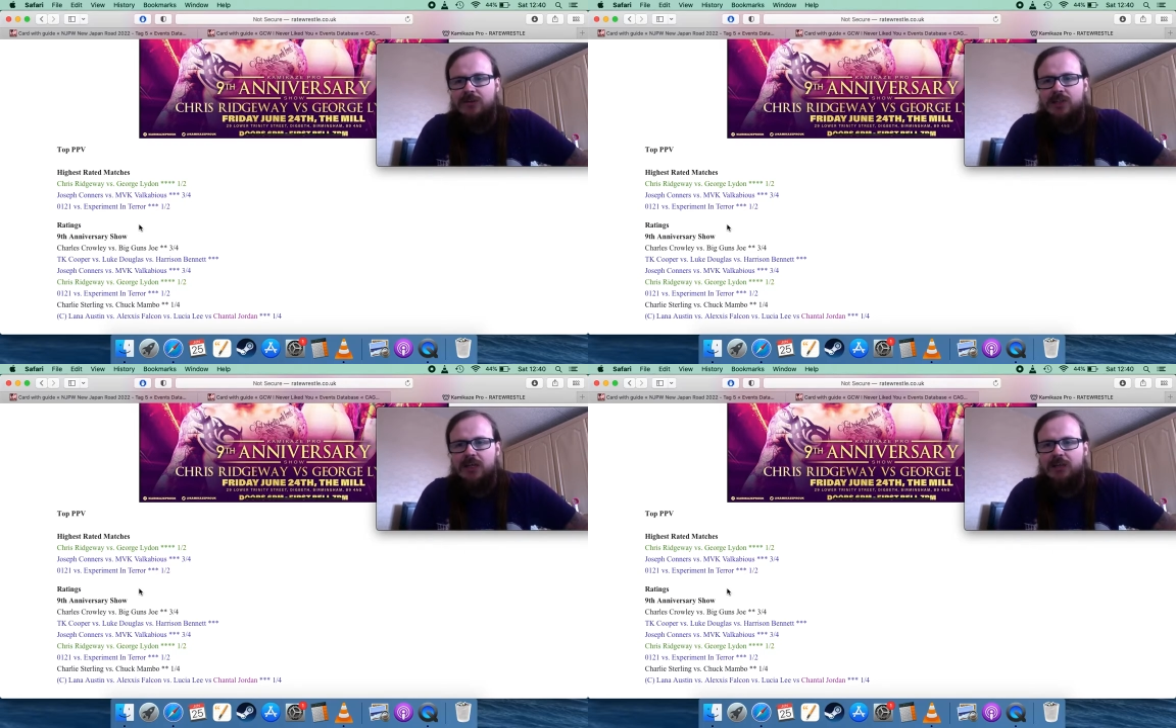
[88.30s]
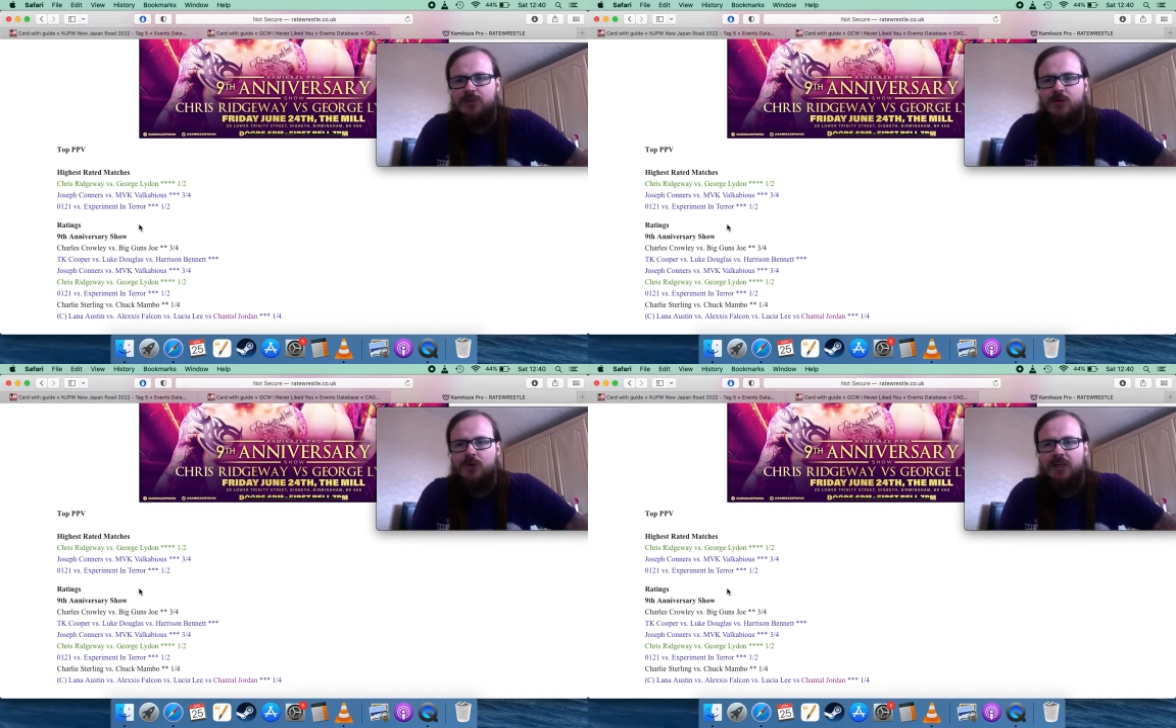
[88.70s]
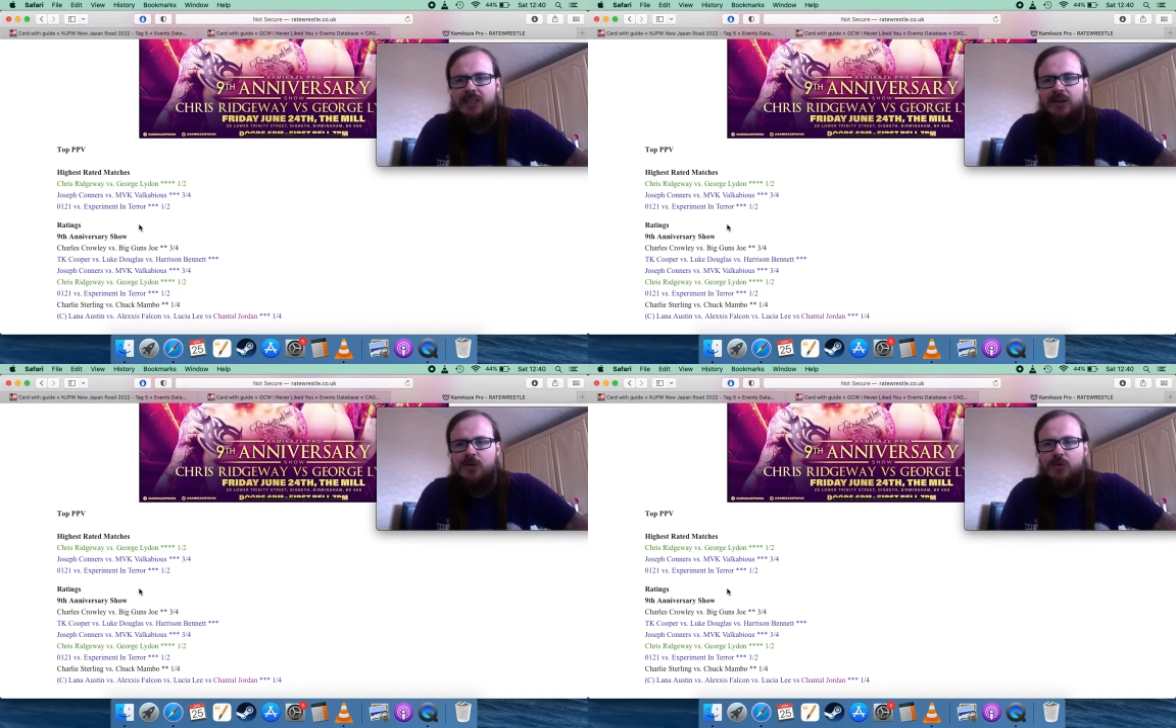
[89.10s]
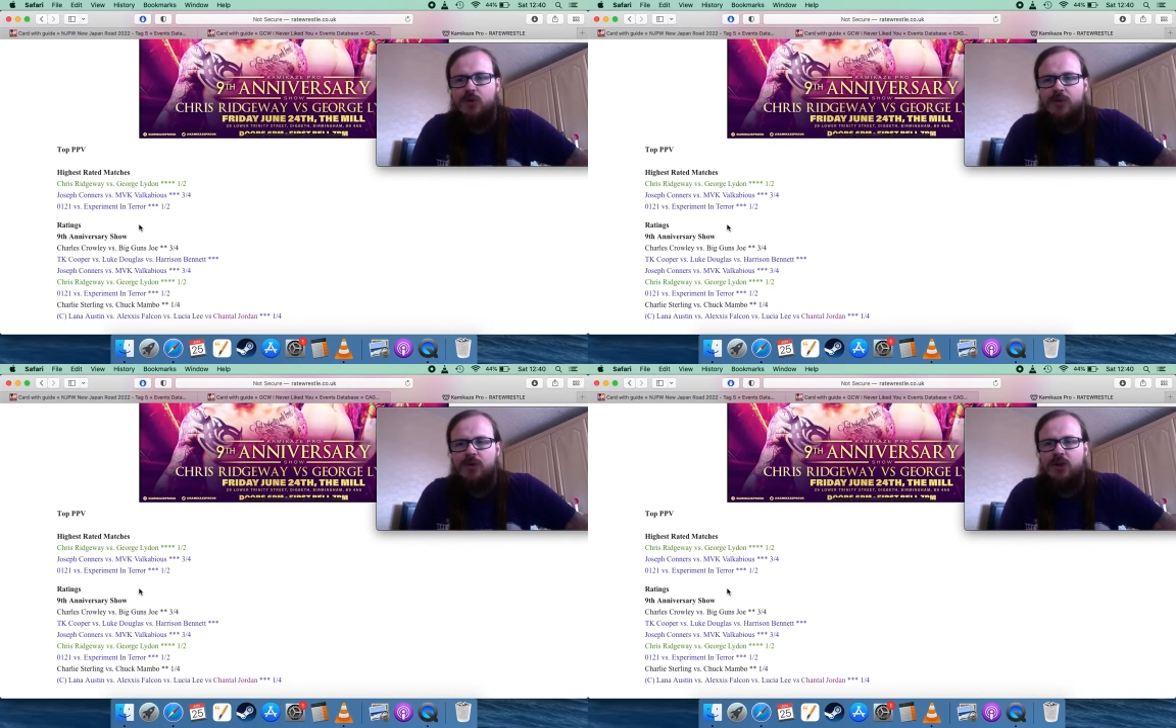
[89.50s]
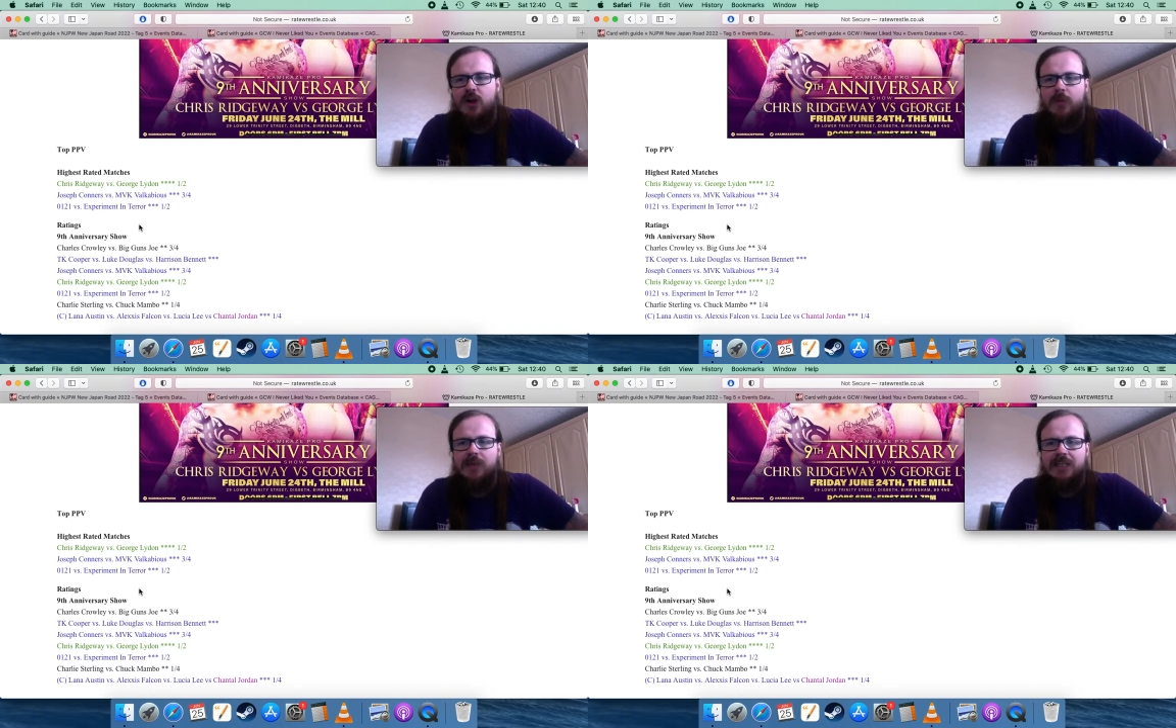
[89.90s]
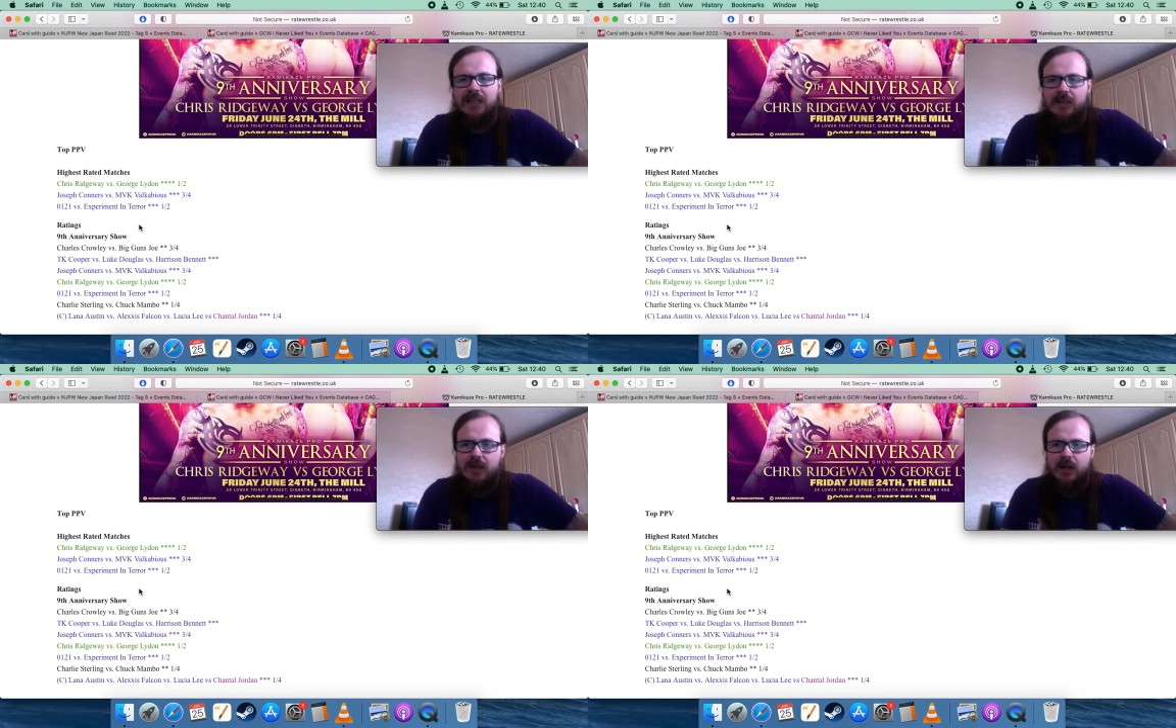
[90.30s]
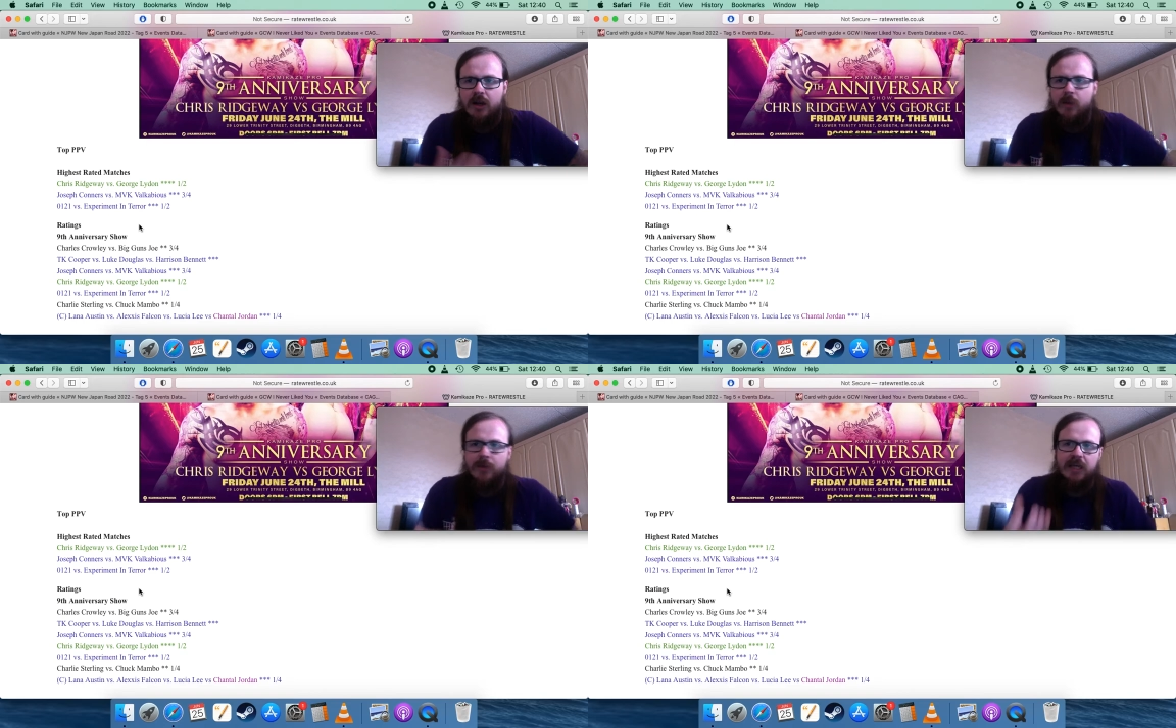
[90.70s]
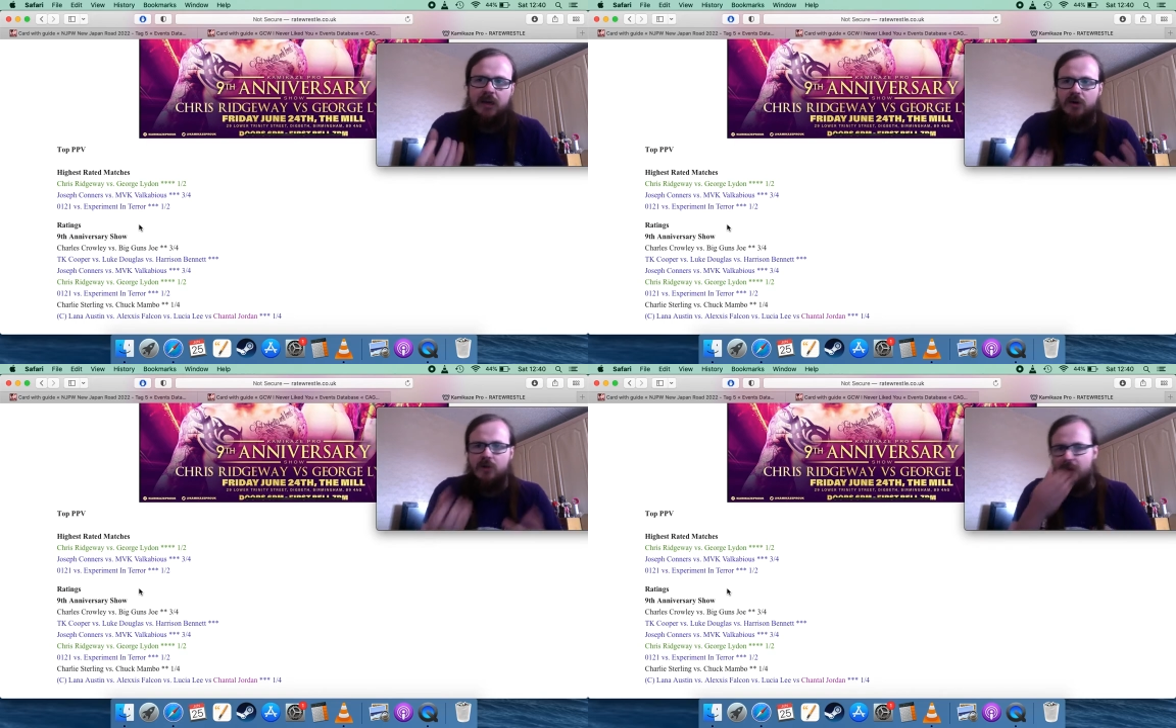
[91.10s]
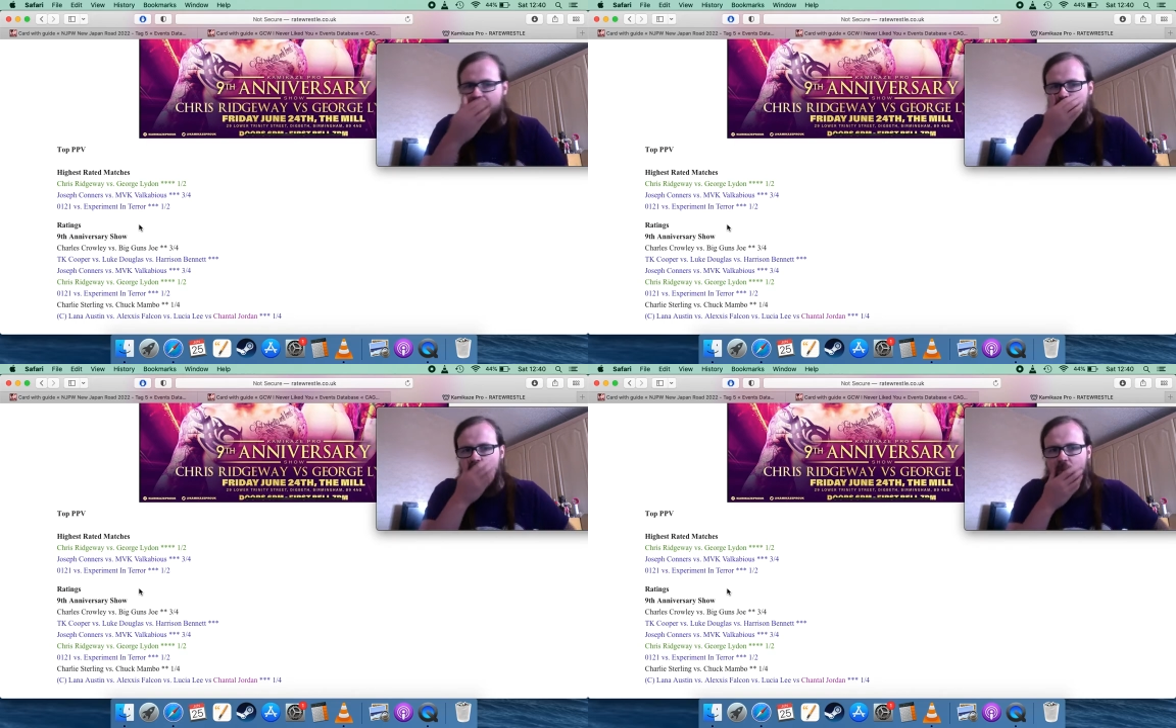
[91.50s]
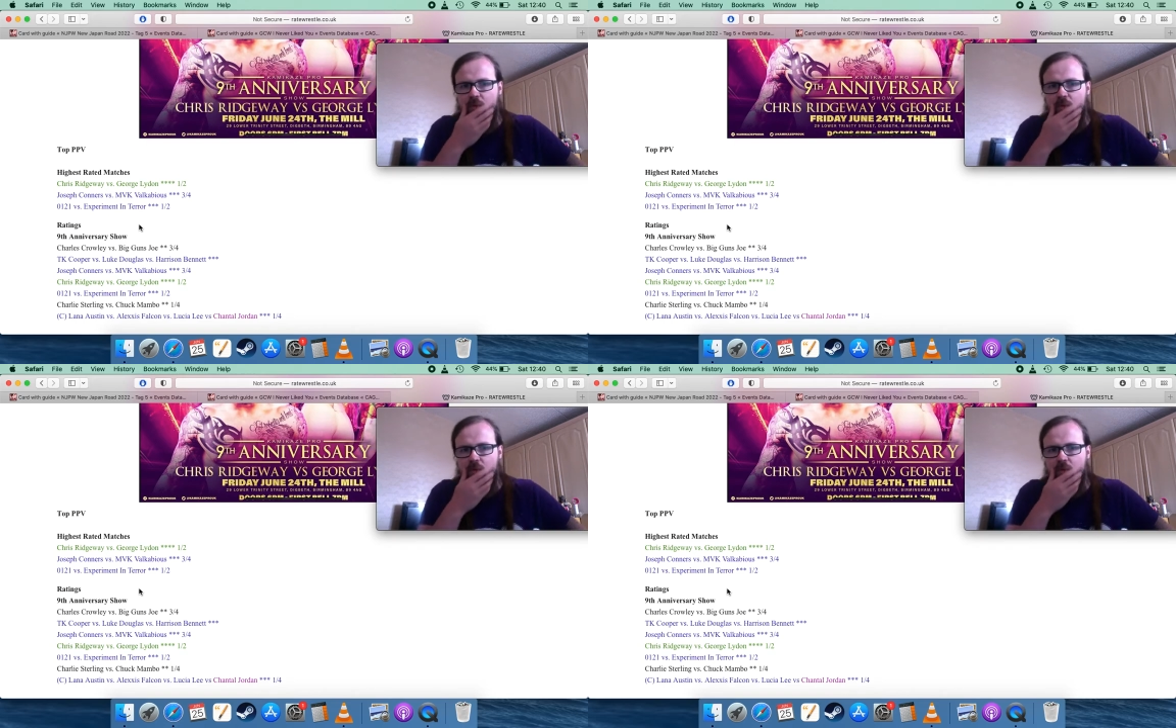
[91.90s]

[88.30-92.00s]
It's like pretty much a comedy kind of matchup,